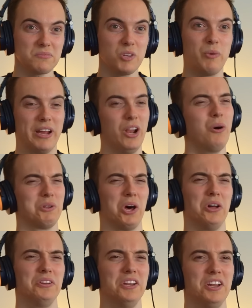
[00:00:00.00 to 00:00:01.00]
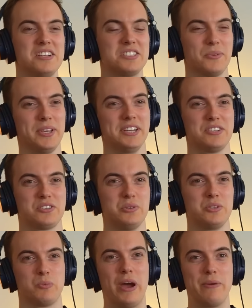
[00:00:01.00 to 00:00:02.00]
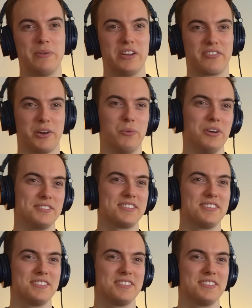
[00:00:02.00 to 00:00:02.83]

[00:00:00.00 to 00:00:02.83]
Wait, hold on. So he can just lose weight whenever he wants.